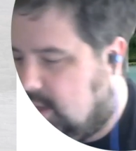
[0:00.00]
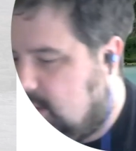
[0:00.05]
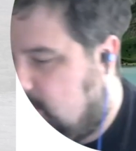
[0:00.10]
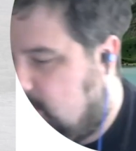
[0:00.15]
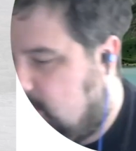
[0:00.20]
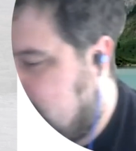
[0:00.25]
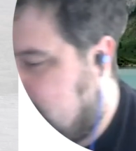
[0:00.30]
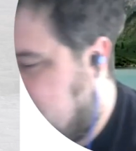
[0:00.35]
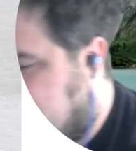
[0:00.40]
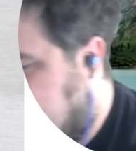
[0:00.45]

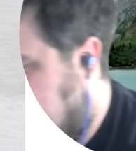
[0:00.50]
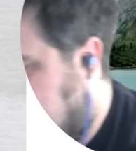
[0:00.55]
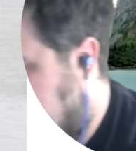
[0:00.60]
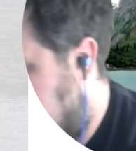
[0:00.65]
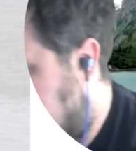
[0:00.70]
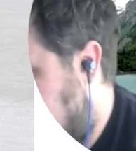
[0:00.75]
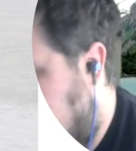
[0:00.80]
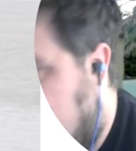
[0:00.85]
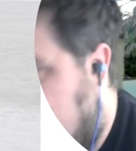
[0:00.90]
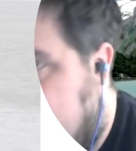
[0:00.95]
which
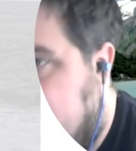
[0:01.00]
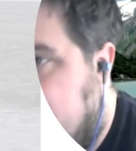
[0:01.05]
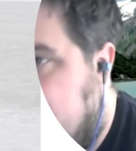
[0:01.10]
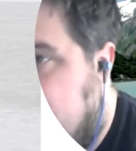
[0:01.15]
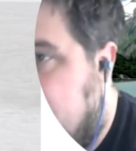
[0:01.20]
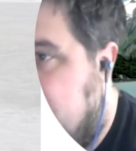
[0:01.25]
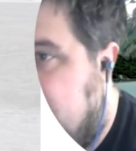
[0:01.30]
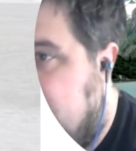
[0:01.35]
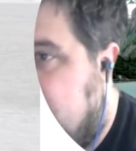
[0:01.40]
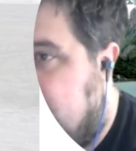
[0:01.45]
is probably
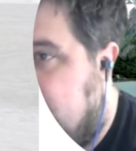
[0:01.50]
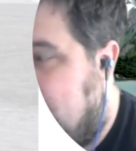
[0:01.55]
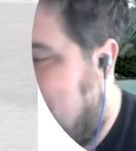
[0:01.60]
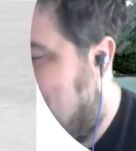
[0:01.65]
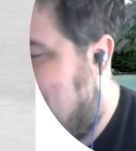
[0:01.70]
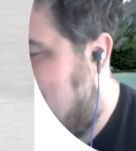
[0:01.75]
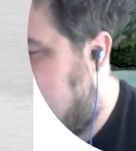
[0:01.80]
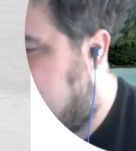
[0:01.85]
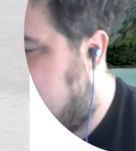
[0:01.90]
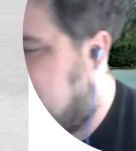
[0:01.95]
going to be about
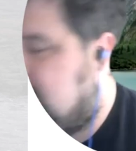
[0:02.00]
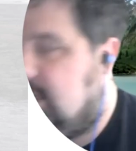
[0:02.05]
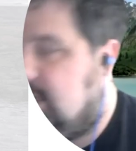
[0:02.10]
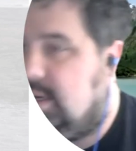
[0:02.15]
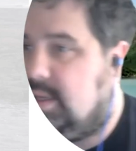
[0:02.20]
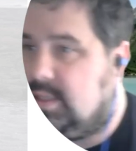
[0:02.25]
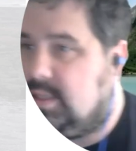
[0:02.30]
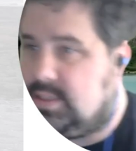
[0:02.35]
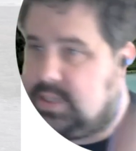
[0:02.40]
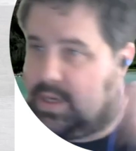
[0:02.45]
80%
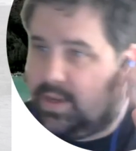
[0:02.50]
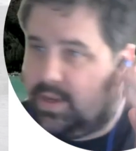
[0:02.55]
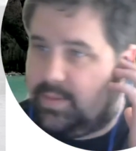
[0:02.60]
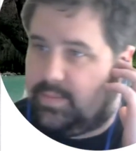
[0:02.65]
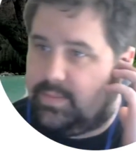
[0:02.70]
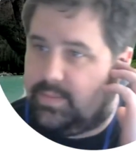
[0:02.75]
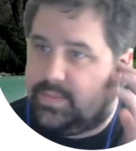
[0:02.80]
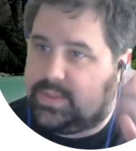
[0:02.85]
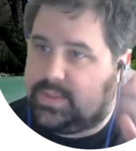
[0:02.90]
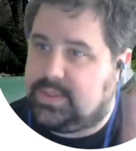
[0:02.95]
of the time